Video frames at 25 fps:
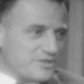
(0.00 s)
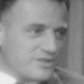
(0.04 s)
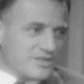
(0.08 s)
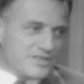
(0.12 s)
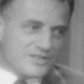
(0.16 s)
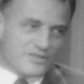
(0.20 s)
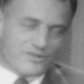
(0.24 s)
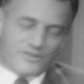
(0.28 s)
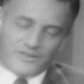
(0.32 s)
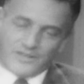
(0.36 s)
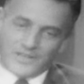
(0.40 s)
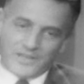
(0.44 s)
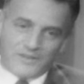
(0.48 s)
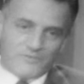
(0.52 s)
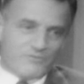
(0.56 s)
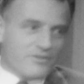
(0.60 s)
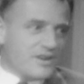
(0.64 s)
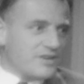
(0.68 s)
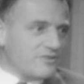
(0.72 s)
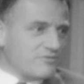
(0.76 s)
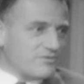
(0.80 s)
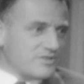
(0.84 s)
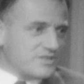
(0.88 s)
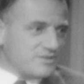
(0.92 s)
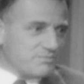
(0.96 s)
see. It's only in
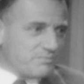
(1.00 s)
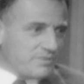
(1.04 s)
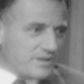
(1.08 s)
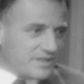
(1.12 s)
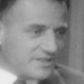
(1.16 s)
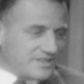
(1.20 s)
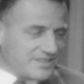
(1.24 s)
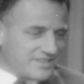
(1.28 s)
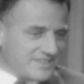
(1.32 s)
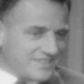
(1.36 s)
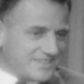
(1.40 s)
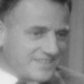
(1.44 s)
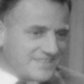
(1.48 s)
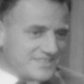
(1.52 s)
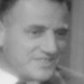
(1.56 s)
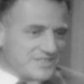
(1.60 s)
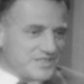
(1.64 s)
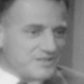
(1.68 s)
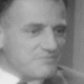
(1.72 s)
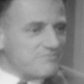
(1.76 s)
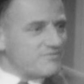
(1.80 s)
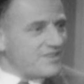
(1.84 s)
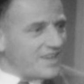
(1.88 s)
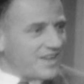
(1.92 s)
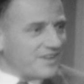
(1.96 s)
retrospect that they
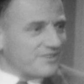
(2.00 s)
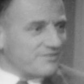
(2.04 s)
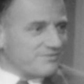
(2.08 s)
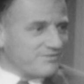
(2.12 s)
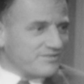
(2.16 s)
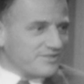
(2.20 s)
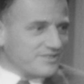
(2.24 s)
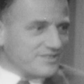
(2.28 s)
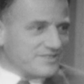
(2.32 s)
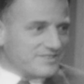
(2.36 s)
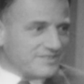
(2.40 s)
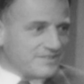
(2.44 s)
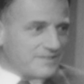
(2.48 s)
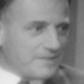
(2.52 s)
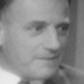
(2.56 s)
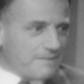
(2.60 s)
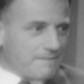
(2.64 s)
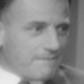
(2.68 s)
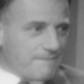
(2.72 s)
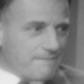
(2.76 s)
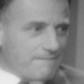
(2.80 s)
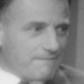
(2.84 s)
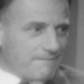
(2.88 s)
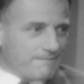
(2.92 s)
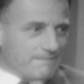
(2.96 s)
seem doubtful. Yes,
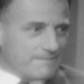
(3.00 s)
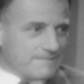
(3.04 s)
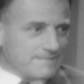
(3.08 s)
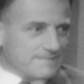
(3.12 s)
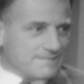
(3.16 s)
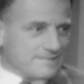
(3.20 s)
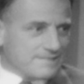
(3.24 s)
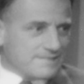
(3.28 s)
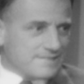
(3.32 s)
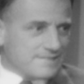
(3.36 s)
of course.